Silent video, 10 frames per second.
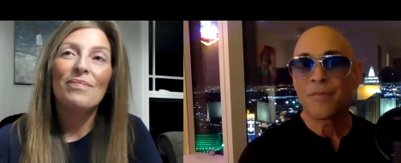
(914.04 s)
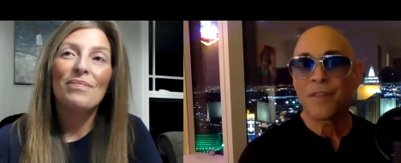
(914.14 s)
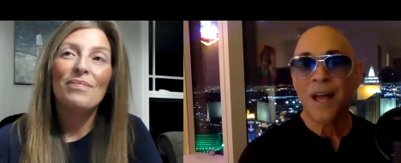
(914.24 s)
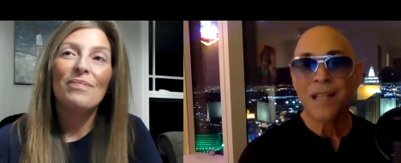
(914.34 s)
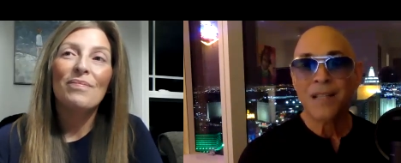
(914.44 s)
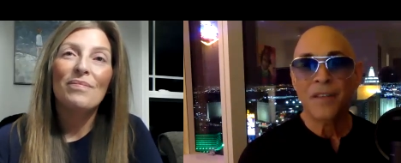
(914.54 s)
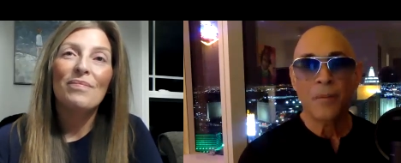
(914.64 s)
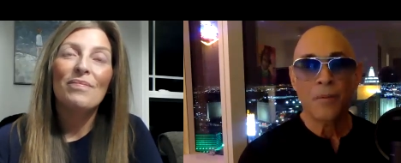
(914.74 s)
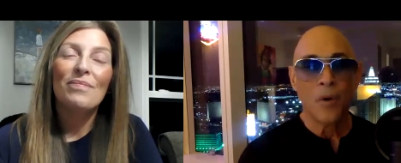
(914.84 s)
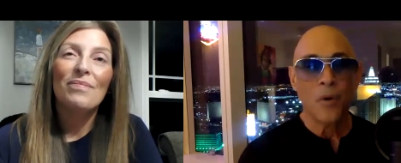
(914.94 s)
Speaker 1: philosophy and
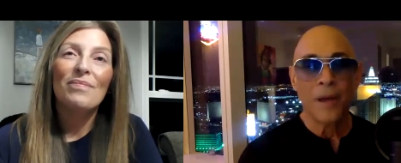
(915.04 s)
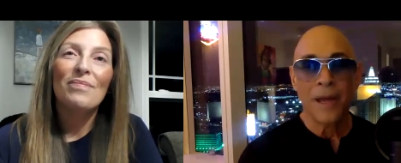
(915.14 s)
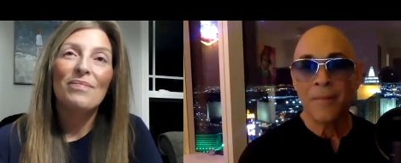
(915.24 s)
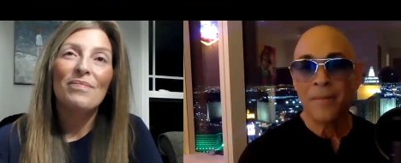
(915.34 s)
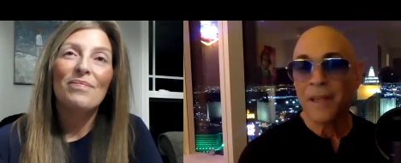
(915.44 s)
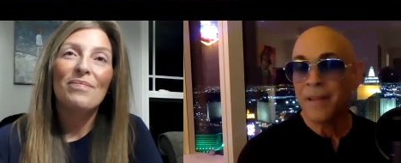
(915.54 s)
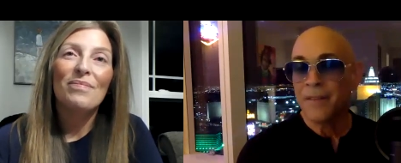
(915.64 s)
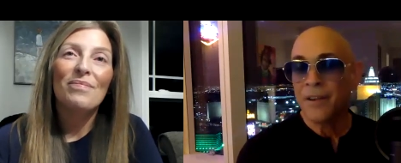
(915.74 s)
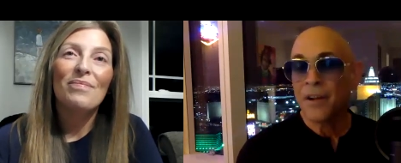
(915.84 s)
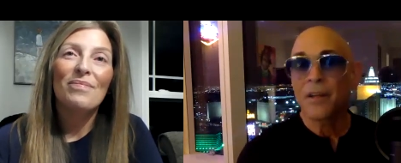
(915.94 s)
our program,
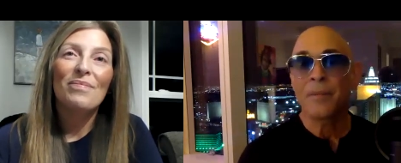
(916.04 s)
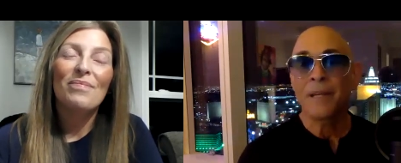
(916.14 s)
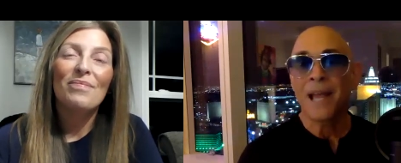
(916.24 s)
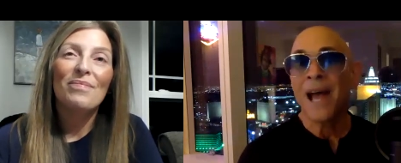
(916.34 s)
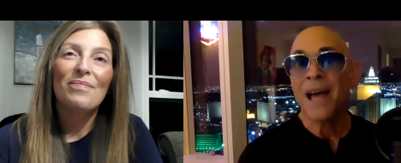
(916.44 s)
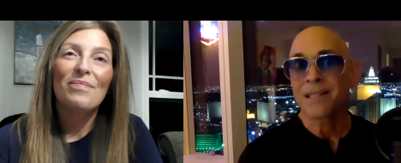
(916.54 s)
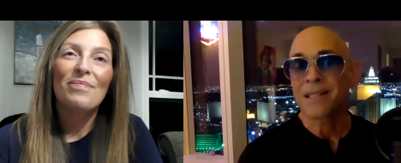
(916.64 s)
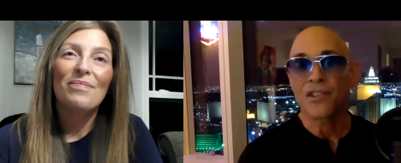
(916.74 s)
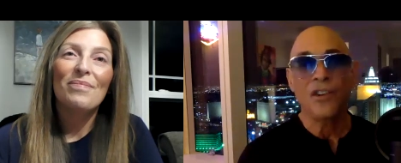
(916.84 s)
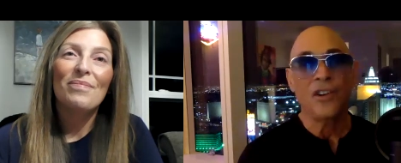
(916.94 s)
then they're going to be
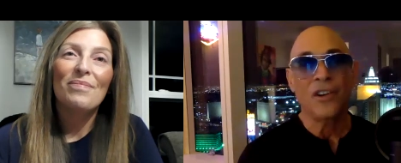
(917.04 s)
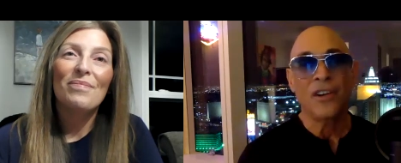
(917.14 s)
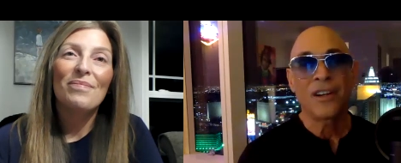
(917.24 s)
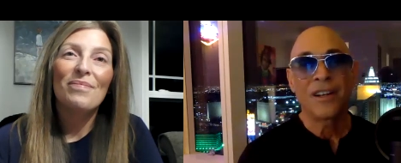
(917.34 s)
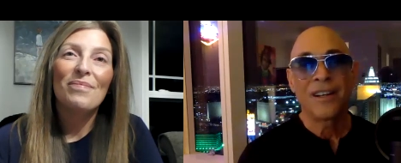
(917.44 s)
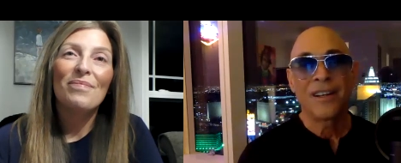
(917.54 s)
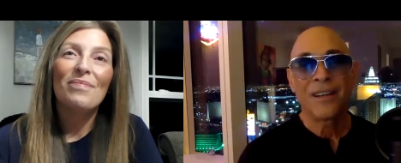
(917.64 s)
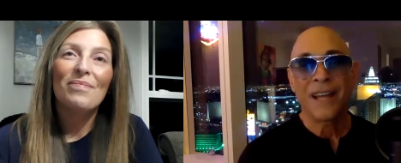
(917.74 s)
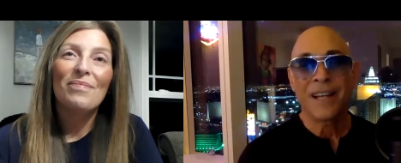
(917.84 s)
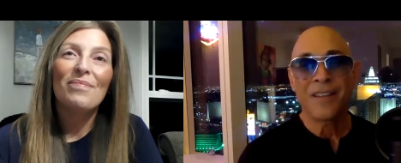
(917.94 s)
yes, sure.
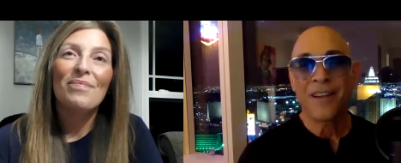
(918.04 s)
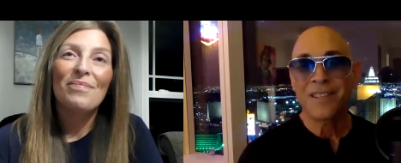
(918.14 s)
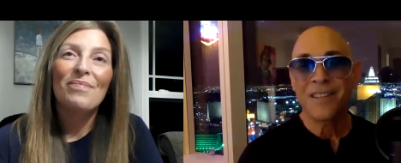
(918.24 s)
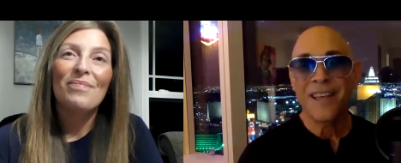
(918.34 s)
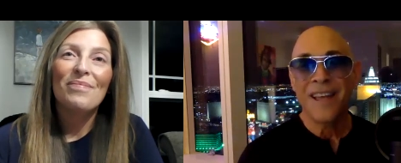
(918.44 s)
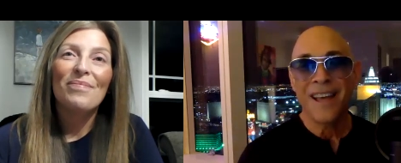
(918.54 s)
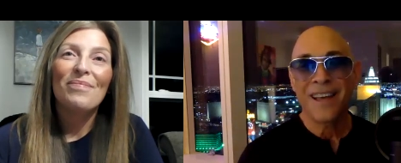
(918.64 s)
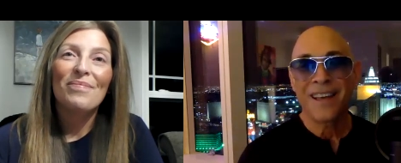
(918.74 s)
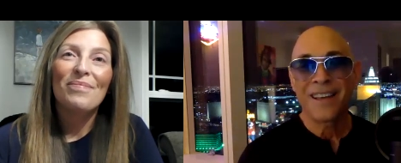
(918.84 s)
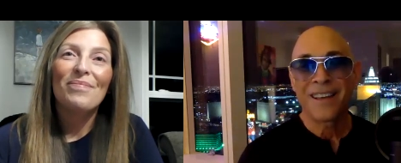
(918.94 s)
Any thoughts on that?
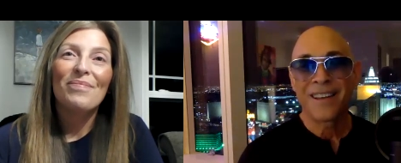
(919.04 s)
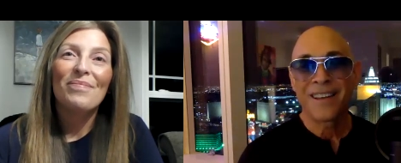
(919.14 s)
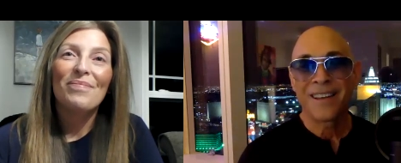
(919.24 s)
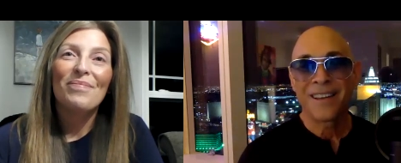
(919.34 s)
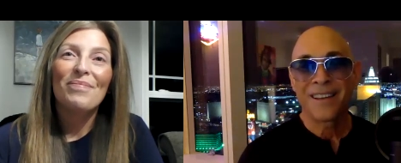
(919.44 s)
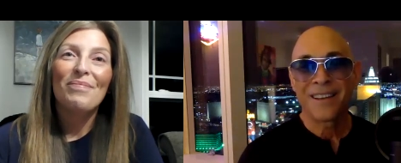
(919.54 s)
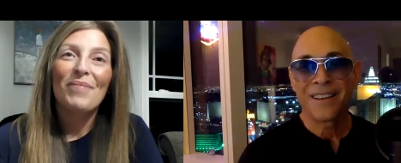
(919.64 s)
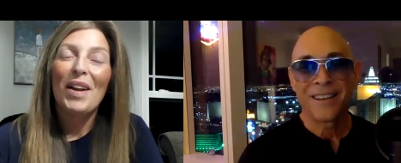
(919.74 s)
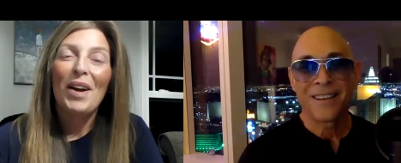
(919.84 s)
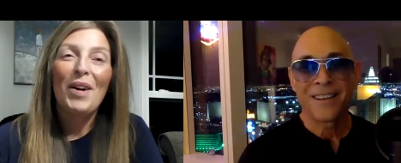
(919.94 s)

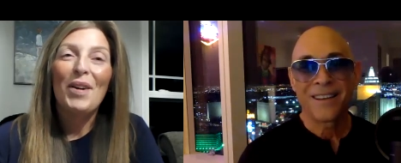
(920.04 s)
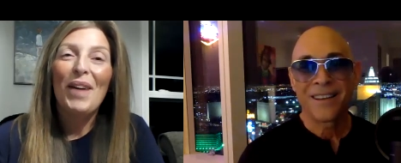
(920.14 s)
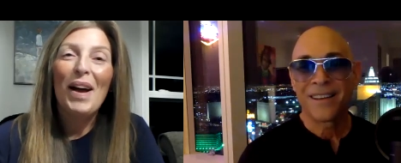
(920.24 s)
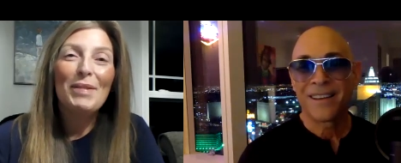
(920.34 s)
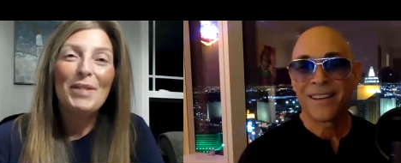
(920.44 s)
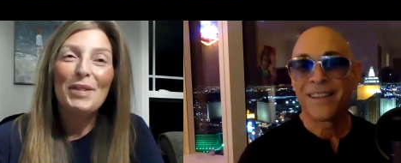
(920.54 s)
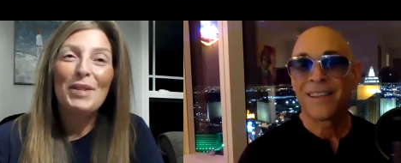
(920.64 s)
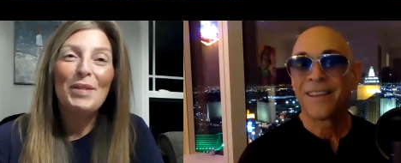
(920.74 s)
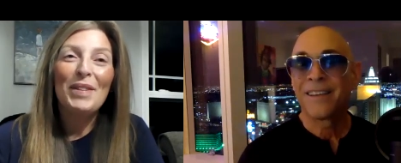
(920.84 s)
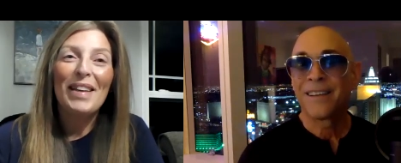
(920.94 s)
Speaker 2: Oh,
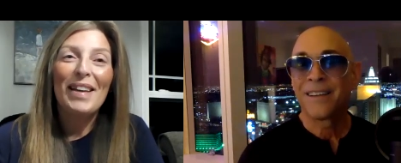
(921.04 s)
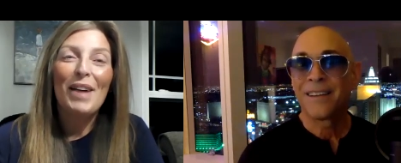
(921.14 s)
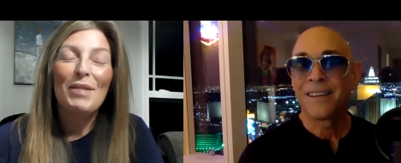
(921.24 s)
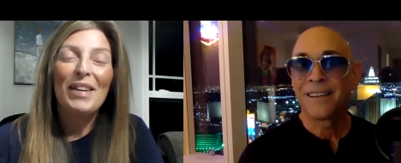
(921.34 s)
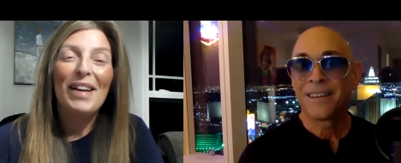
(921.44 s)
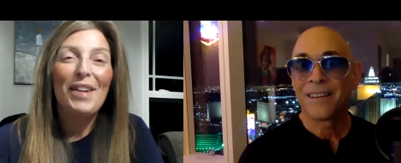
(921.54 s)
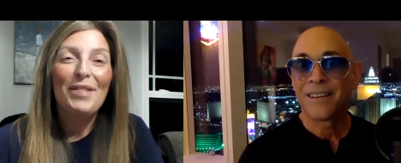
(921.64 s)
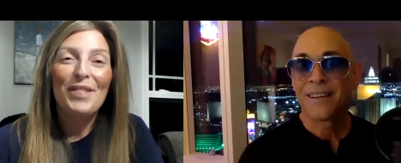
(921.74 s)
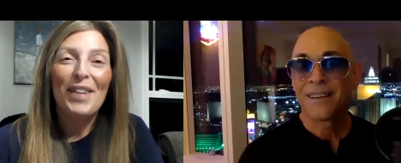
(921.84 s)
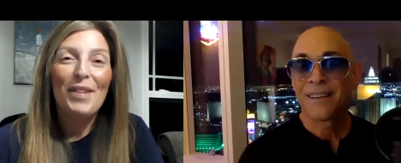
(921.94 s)
absolutely. I mean, I've
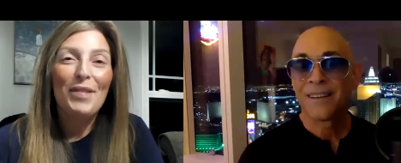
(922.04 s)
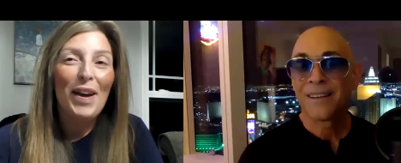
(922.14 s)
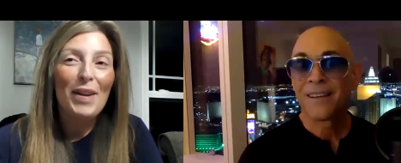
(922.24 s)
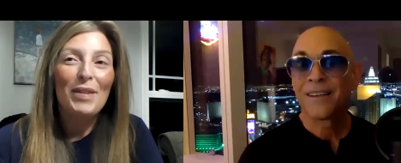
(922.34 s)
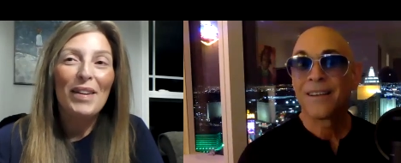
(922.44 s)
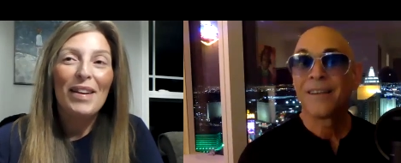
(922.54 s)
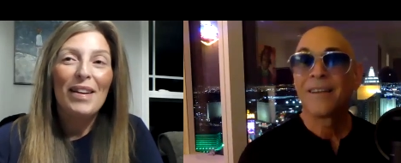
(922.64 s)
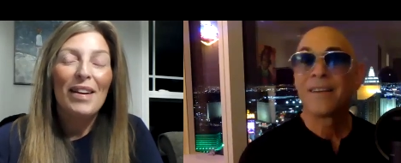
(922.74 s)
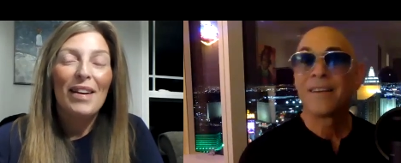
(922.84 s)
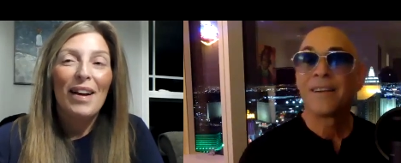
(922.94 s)
I've had
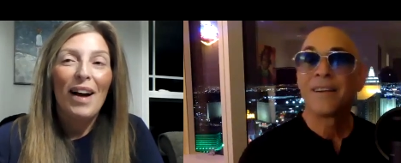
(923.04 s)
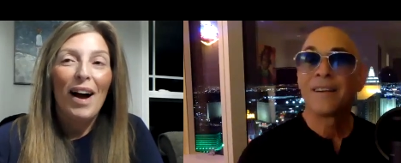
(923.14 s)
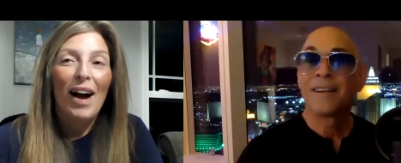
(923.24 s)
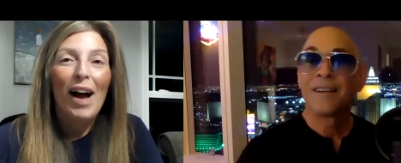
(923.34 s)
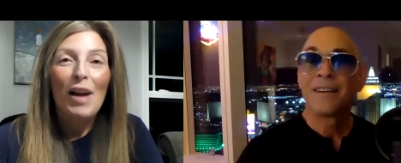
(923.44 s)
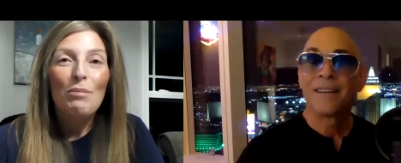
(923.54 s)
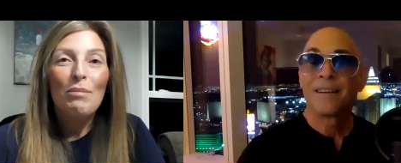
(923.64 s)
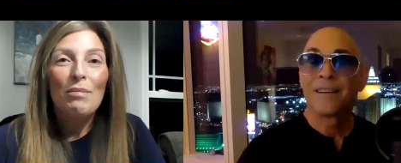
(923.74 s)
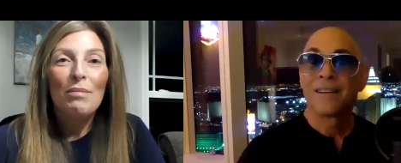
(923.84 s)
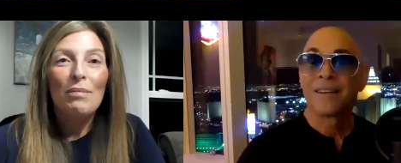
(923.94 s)

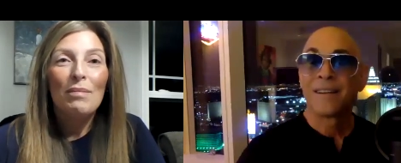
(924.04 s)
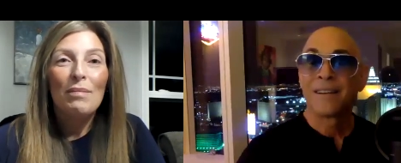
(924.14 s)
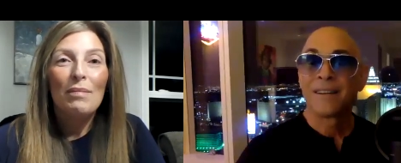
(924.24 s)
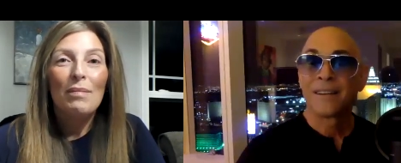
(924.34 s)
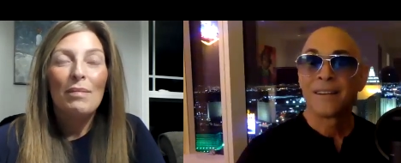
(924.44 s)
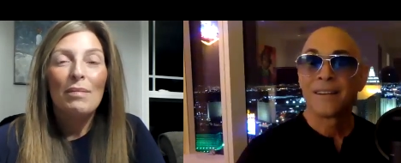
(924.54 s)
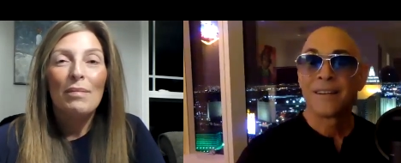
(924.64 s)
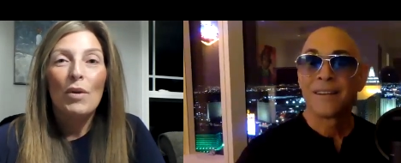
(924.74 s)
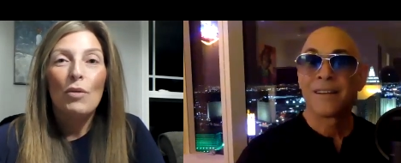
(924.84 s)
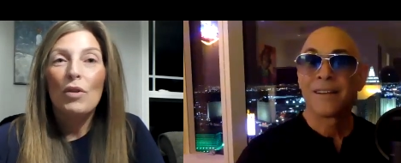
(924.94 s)
I'm
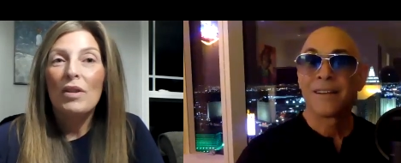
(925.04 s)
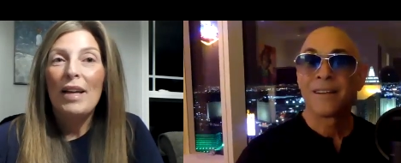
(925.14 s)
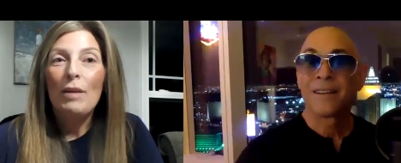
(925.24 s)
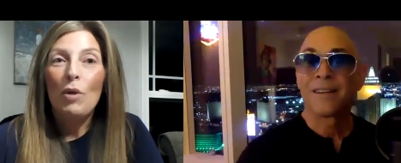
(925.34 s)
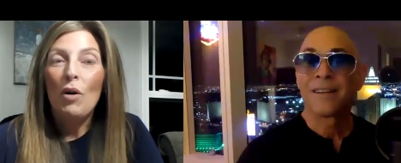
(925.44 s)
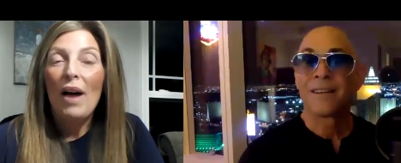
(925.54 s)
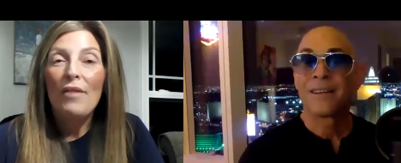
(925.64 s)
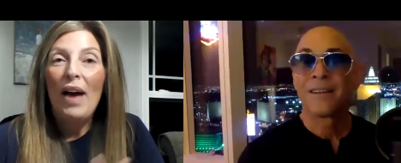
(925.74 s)
relatable. I've